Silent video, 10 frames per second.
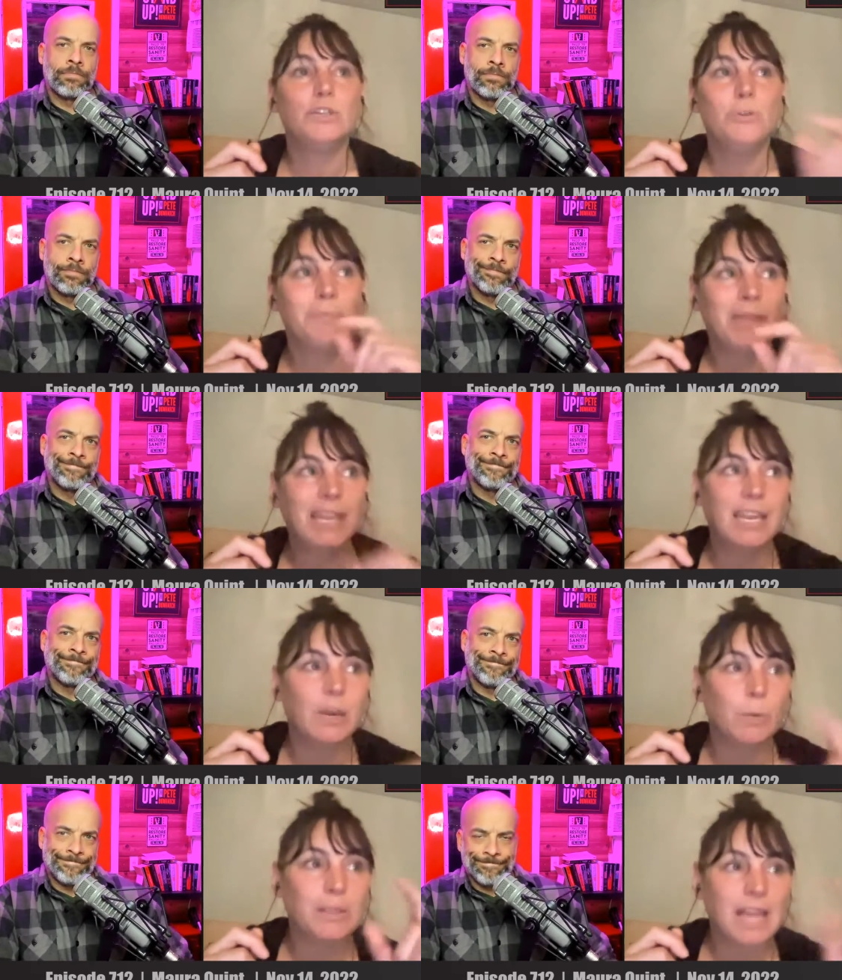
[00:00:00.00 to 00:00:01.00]
Speaker 1: to
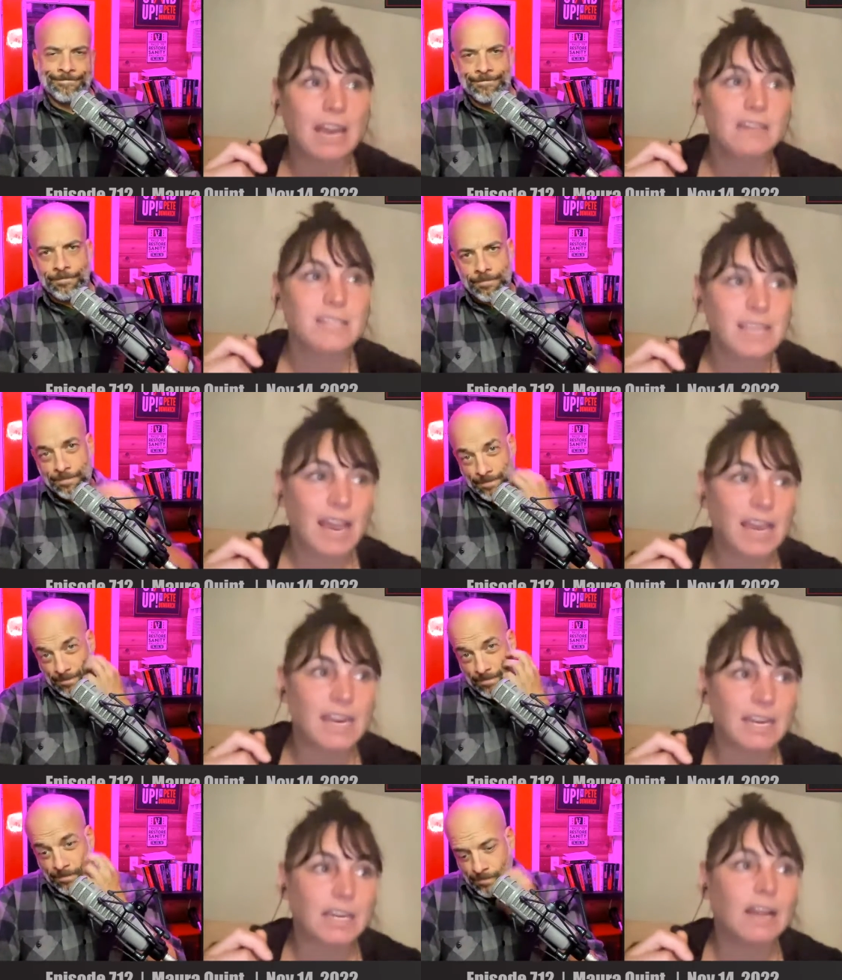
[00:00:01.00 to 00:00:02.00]
me, what that is
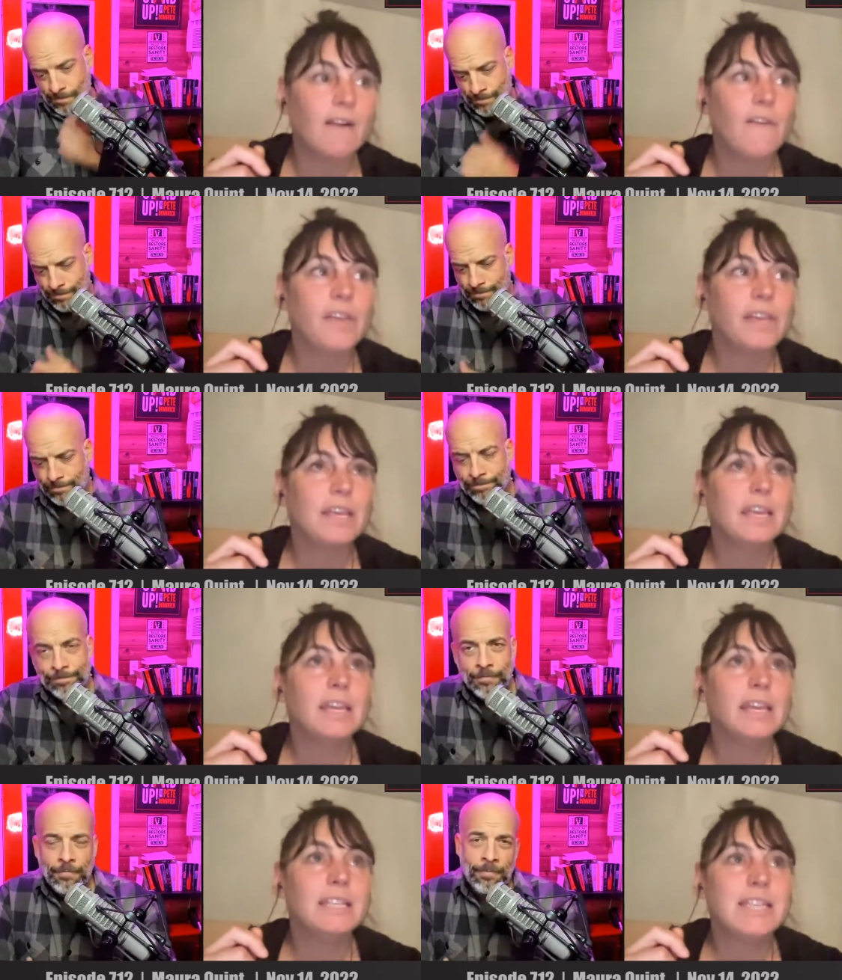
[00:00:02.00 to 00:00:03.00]
saying
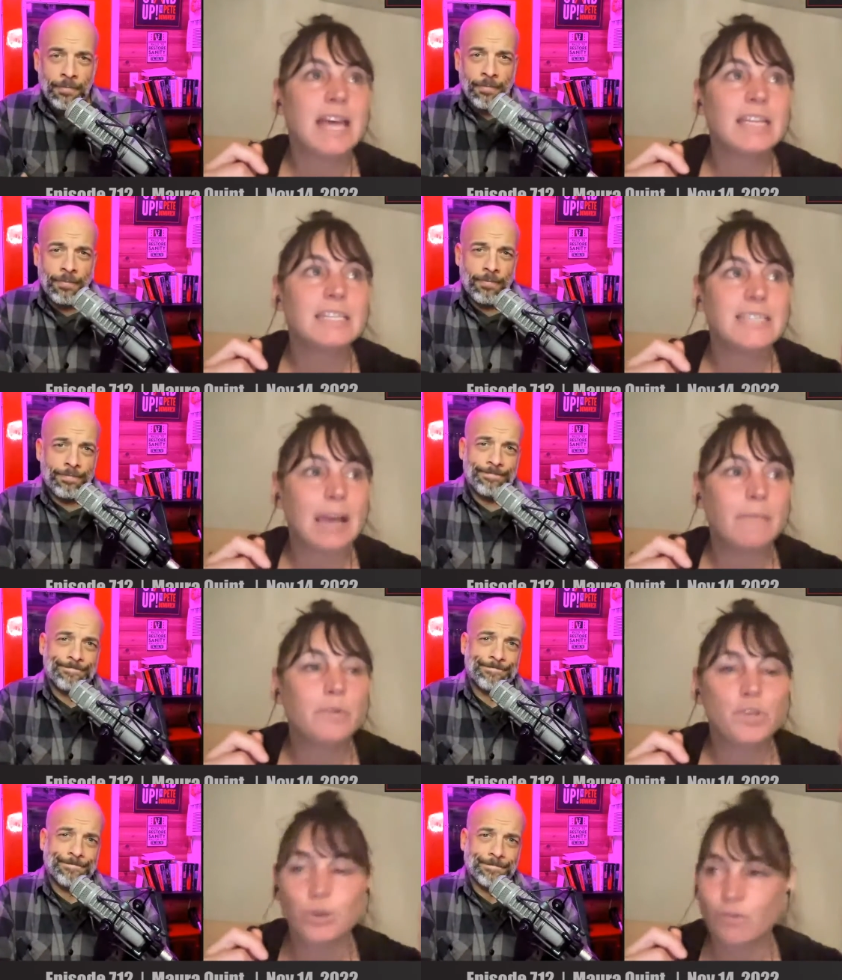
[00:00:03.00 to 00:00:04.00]
is that
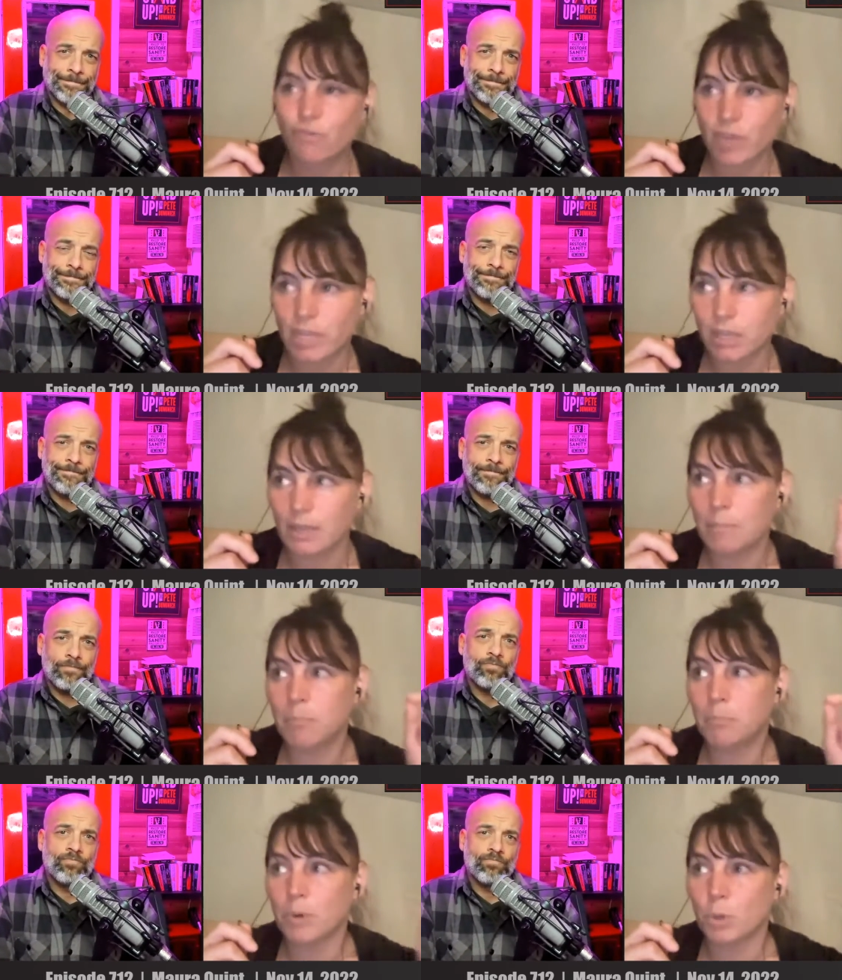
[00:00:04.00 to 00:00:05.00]
Dems should feel
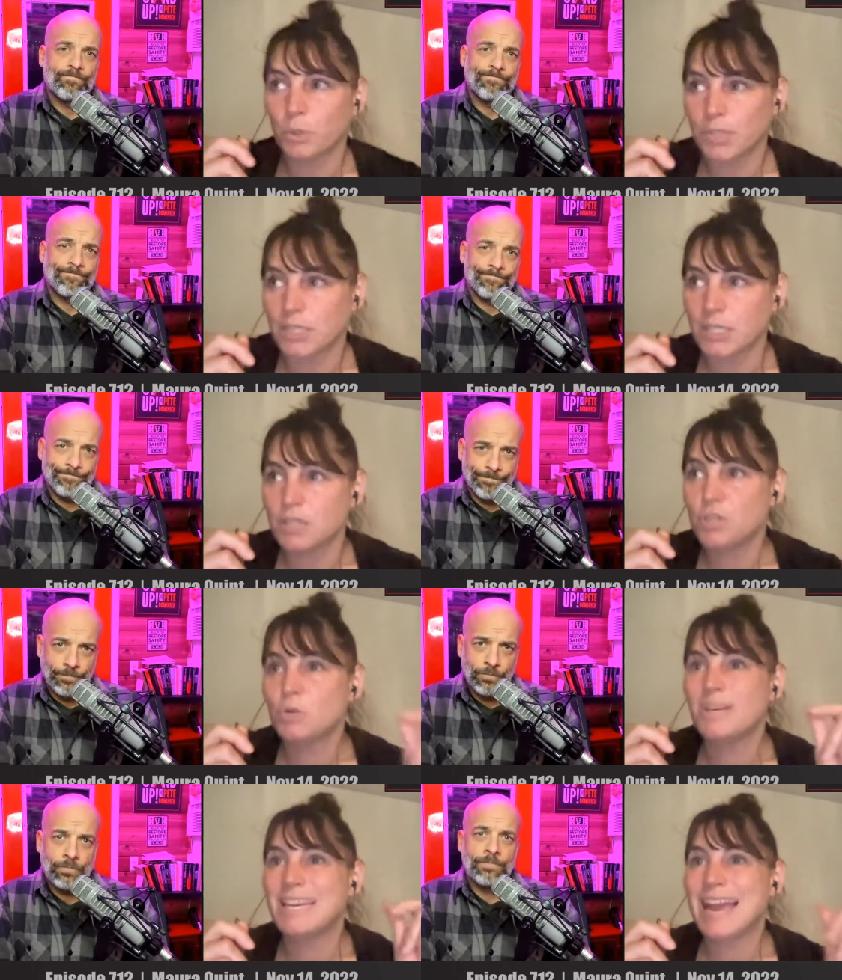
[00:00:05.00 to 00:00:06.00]
emboldened
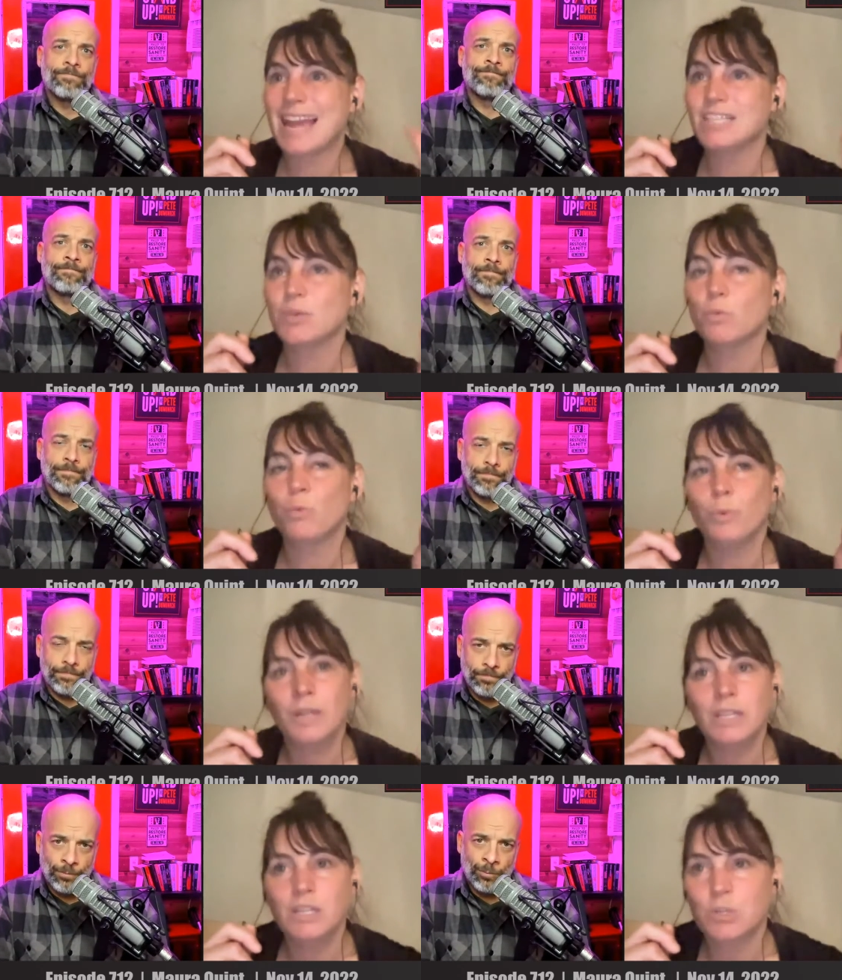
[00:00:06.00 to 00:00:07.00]
to enact
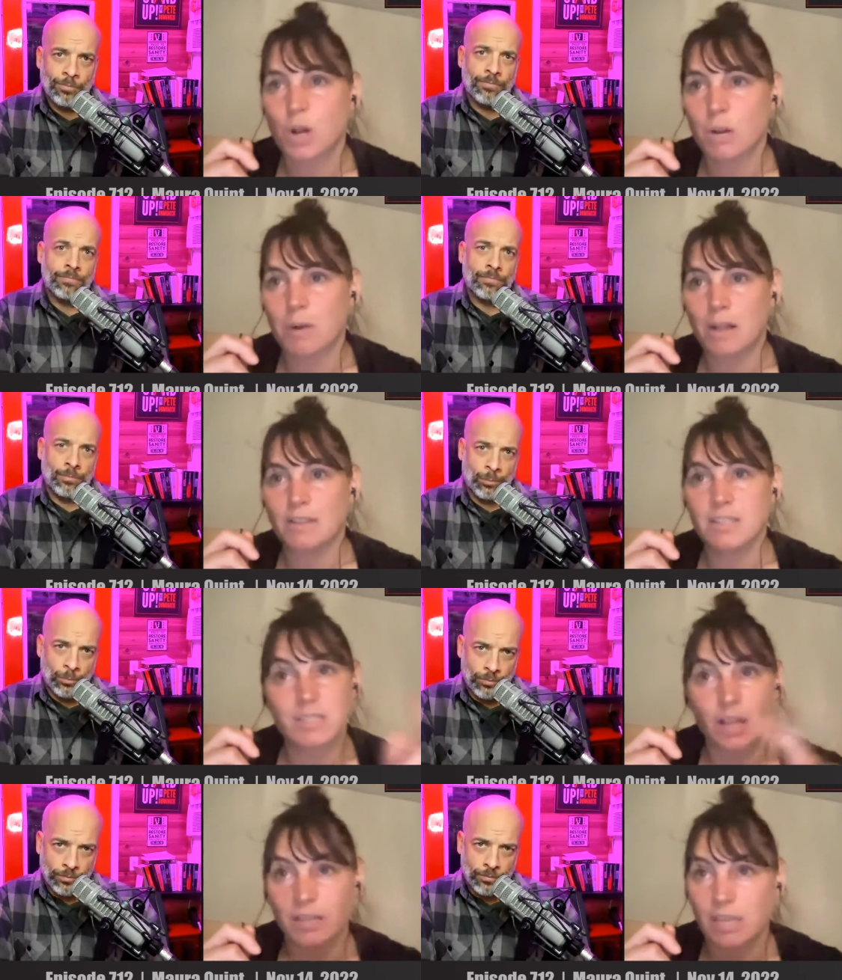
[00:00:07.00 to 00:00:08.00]
really strong
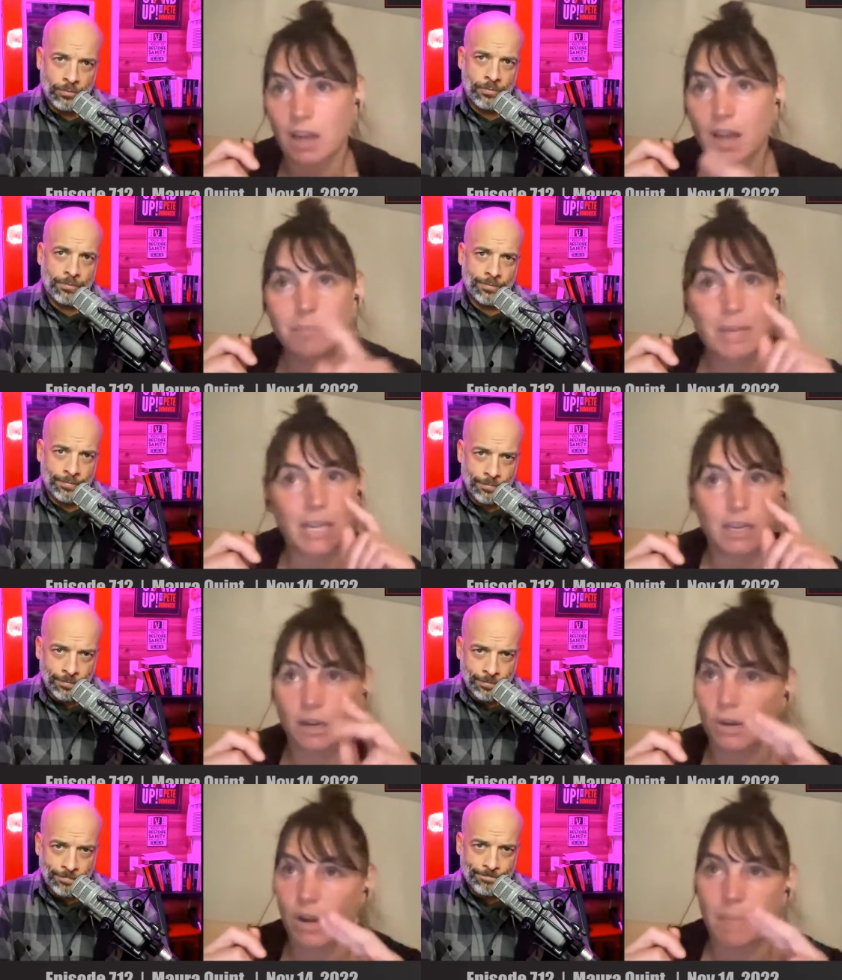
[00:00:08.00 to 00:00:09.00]
policies on the economy and
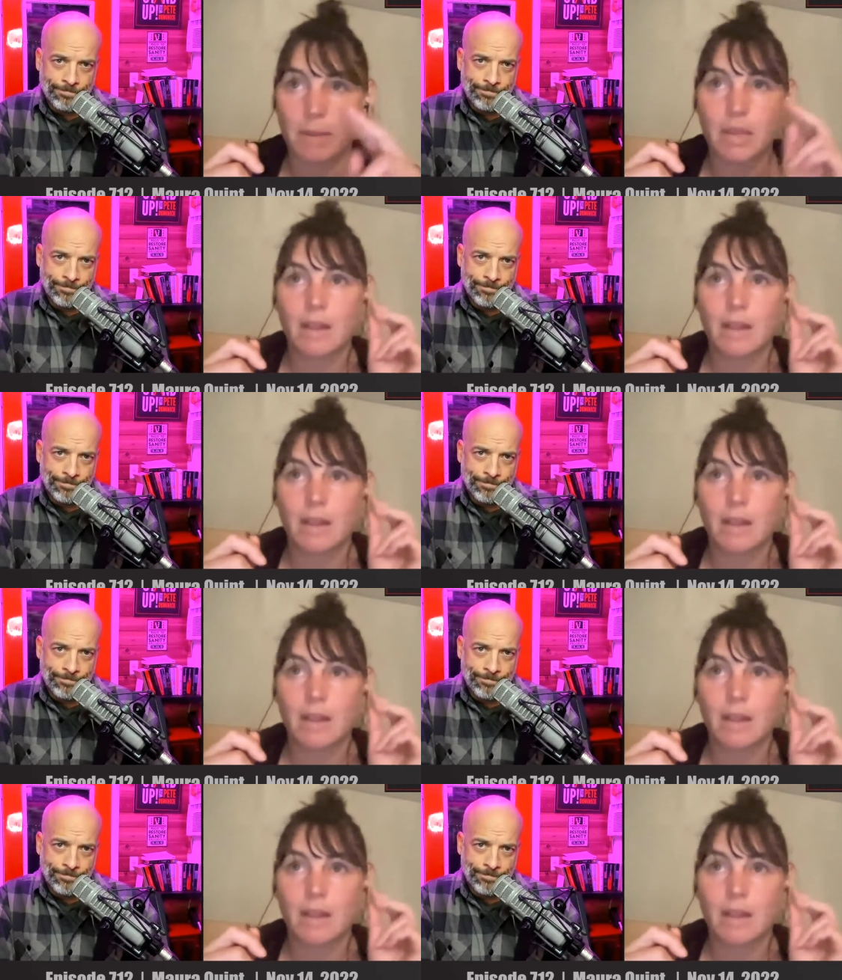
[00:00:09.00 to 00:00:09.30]
on crime.